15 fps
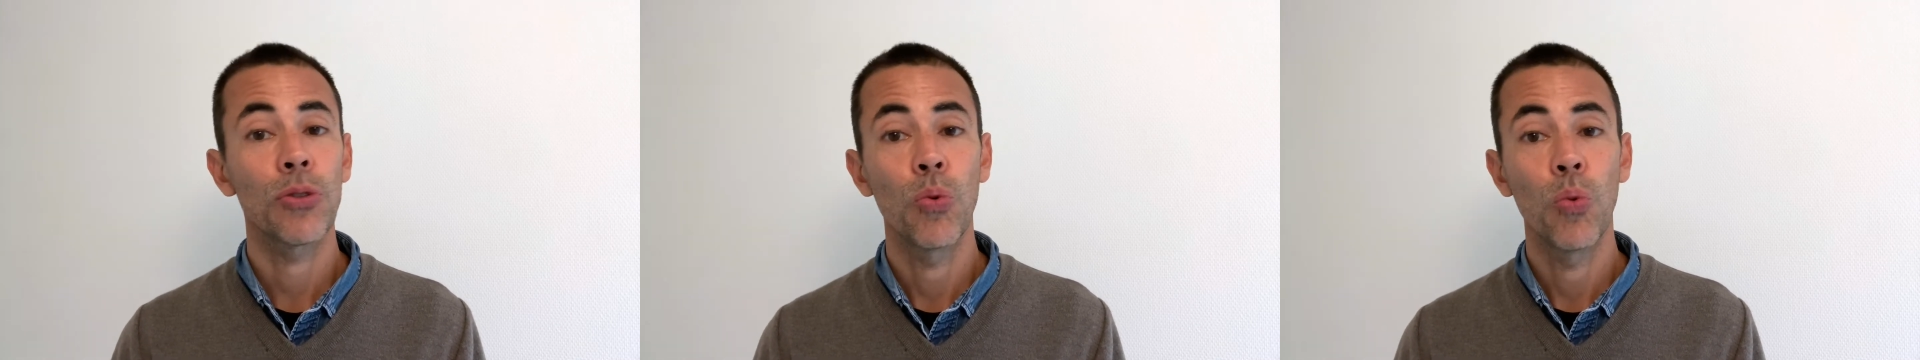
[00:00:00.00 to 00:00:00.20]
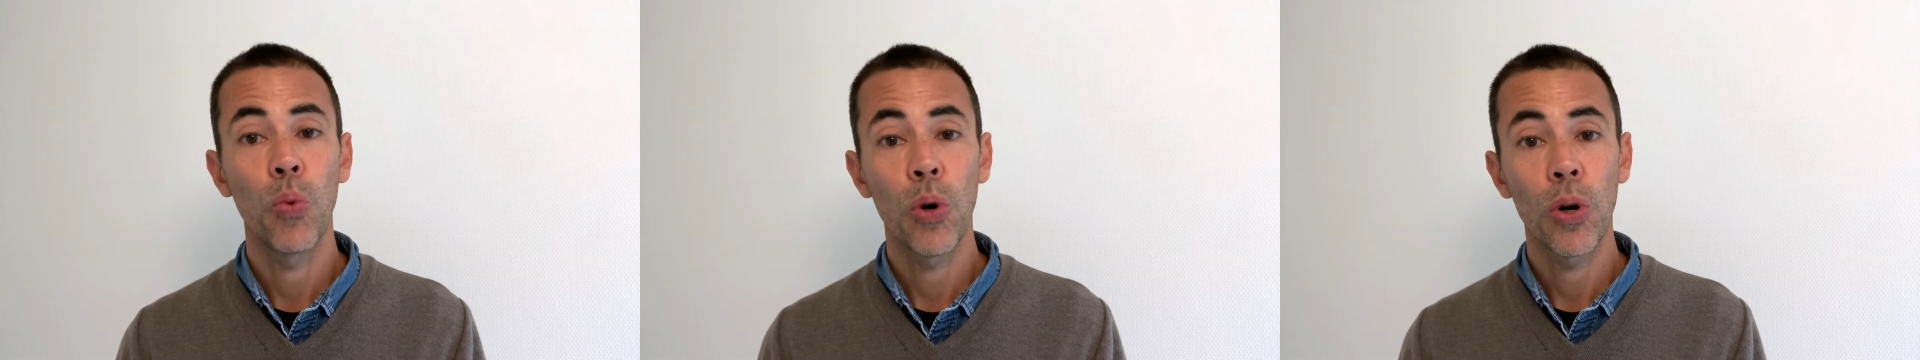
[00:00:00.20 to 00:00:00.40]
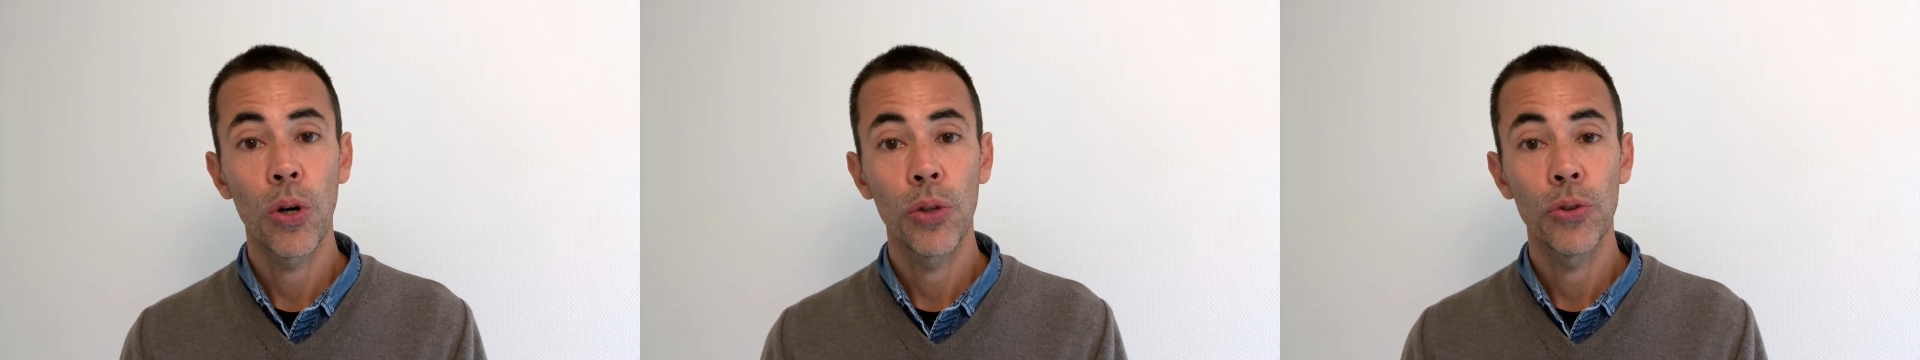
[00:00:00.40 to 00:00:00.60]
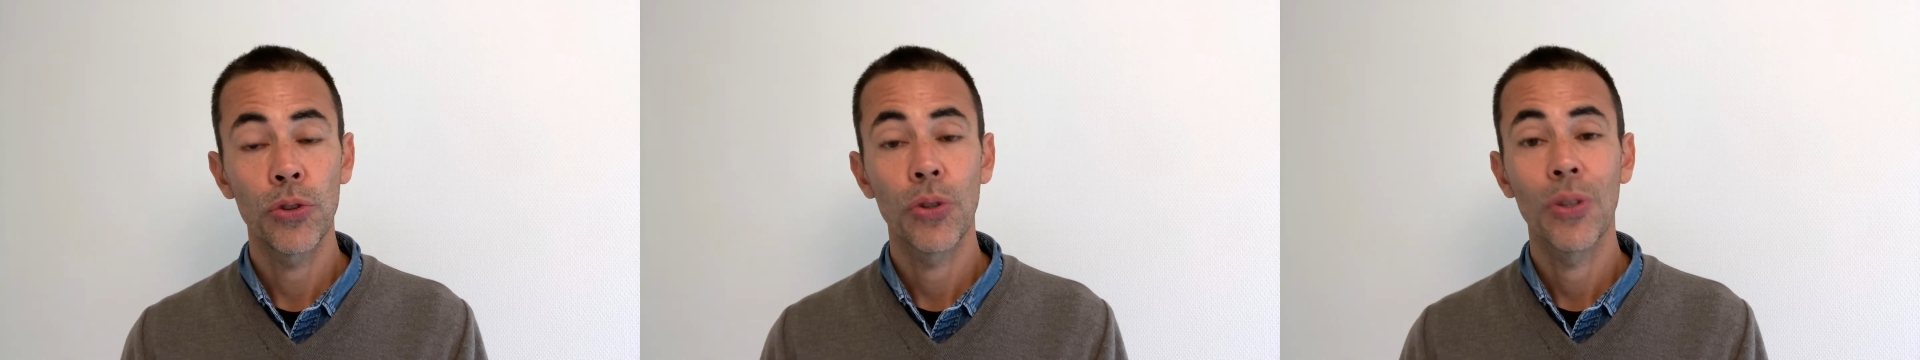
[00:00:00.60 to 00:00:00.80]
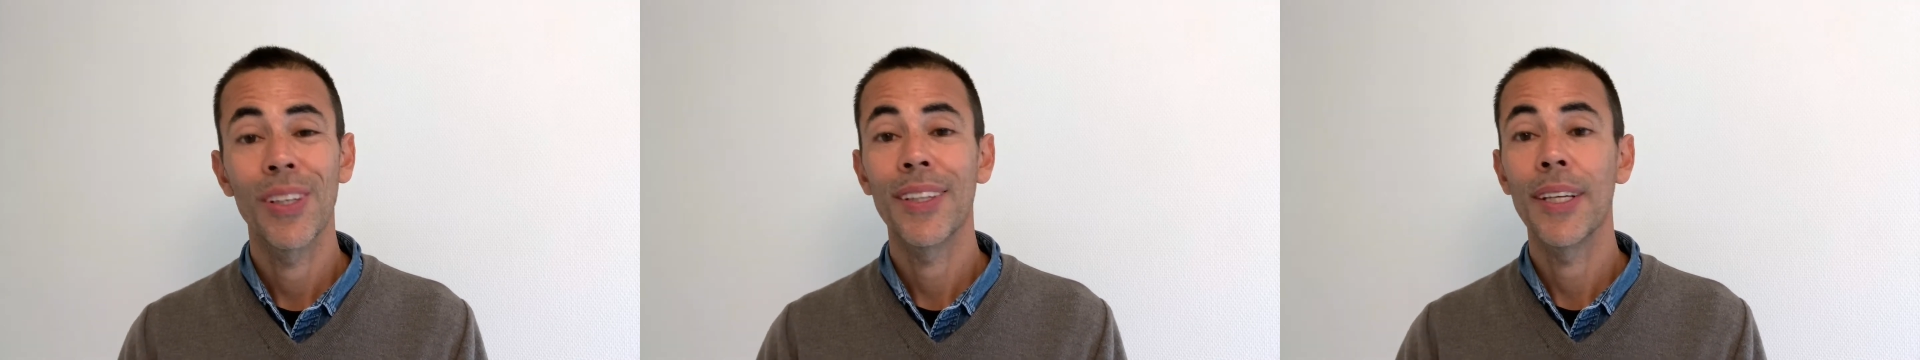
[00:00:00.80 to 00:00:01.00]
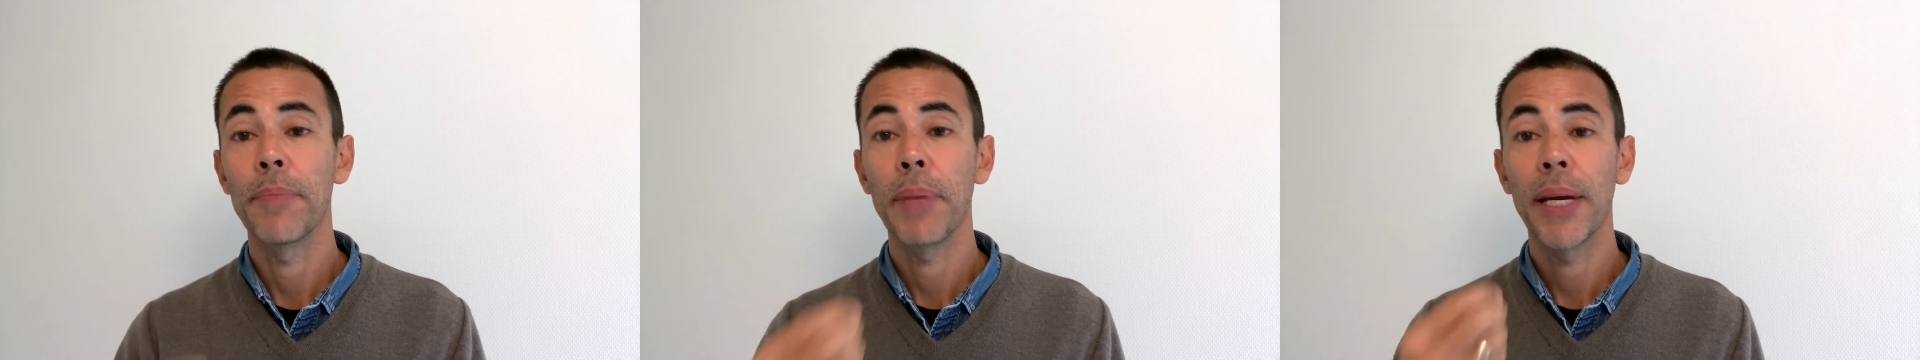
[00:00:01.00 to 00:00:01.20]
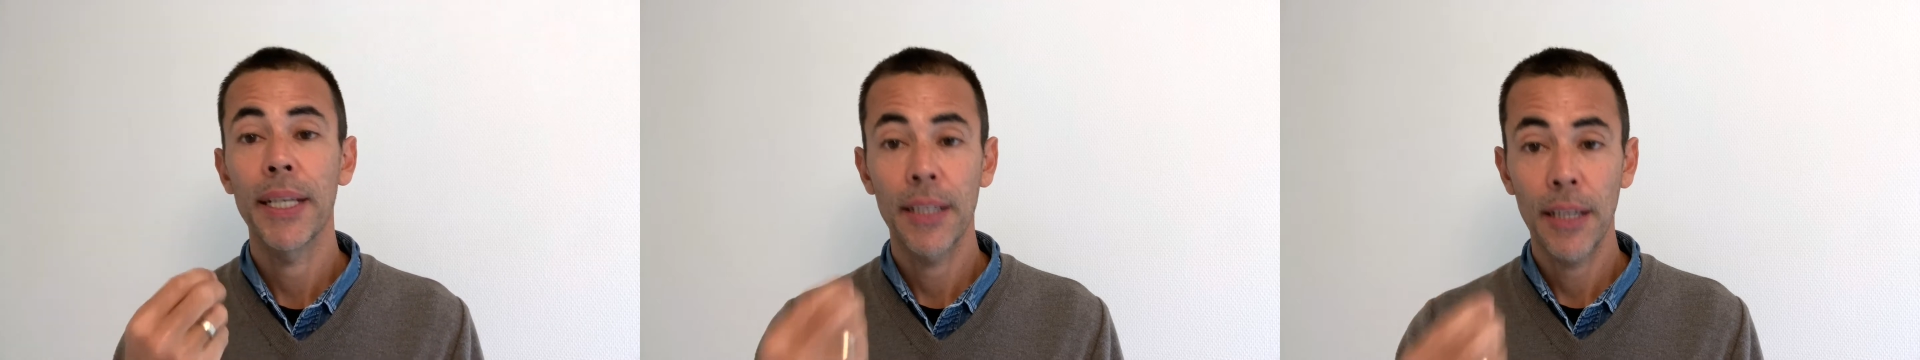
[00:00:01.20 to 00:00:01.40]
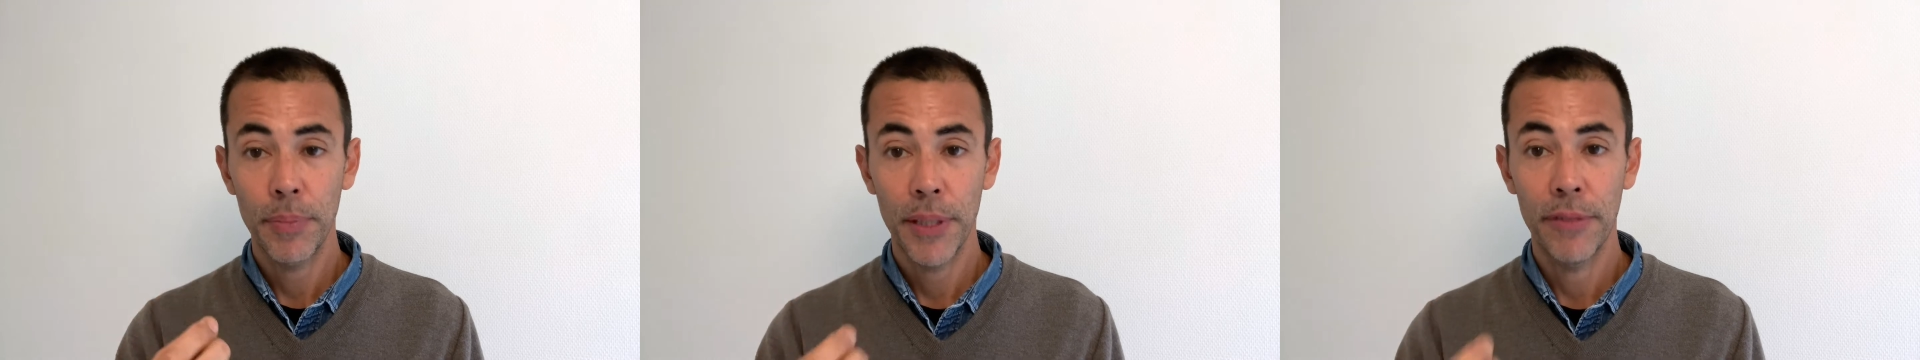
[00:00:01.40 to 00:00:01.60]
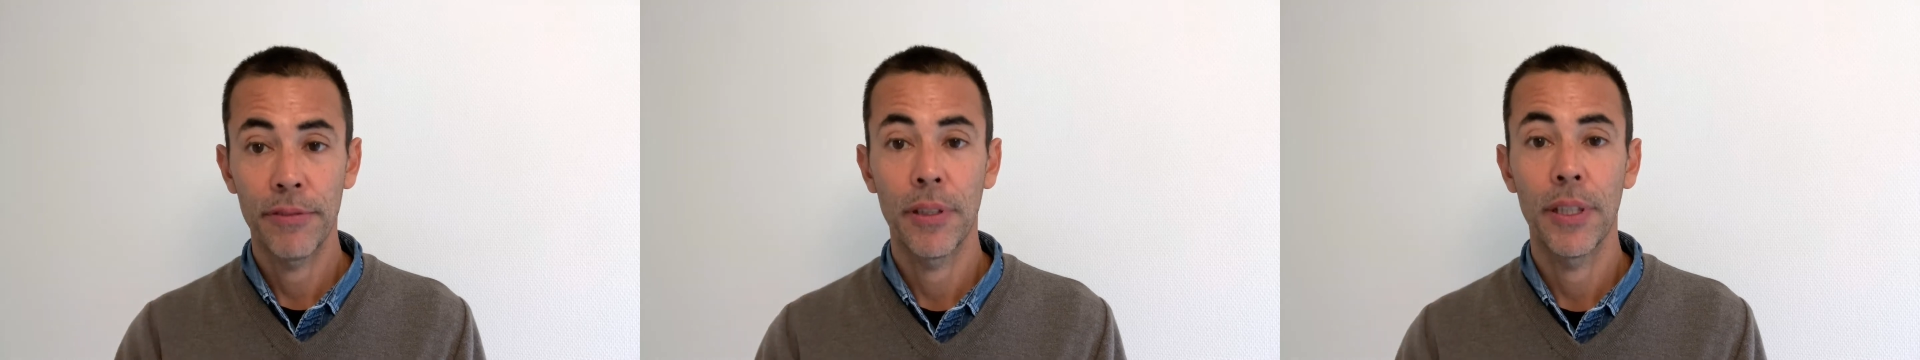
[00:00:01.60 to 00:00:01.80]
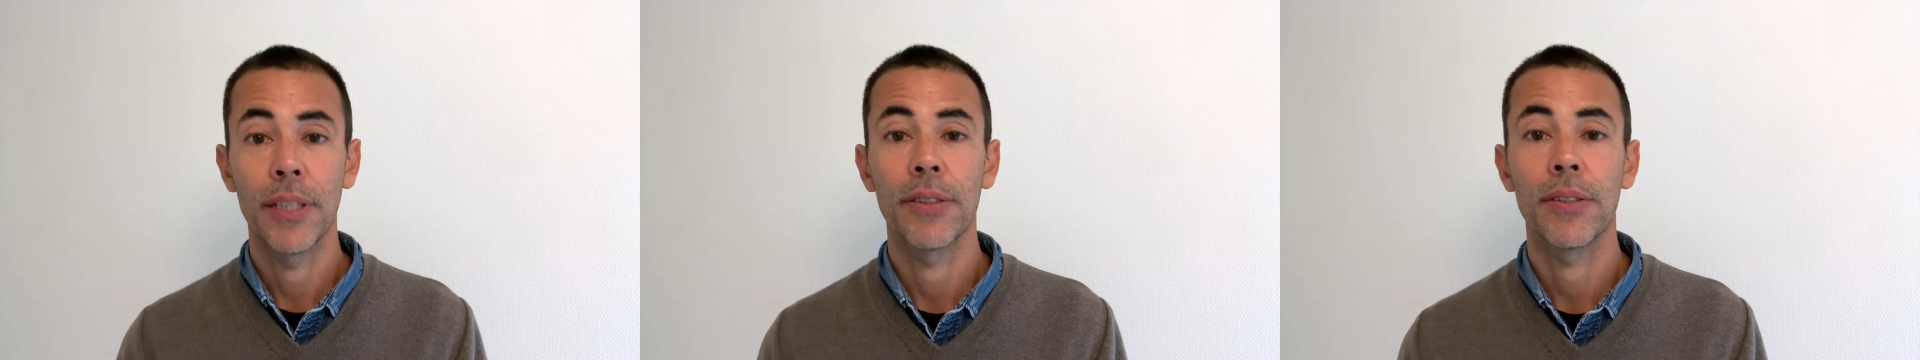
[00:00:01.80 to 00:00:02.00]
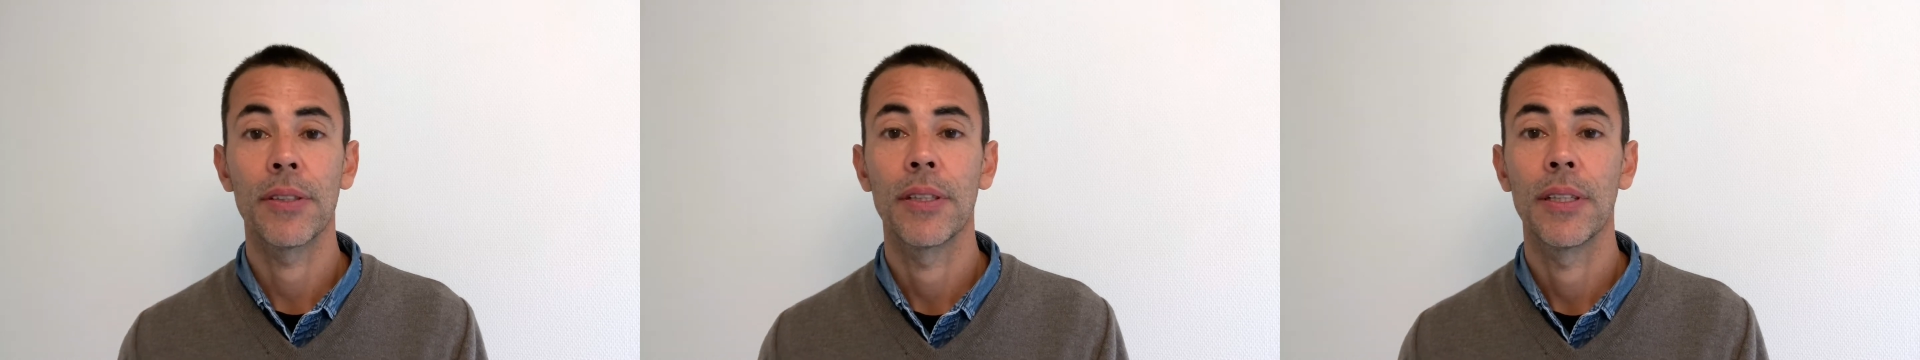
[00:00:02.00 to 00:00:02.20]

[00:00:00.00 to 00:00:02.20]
words that make up the phrase.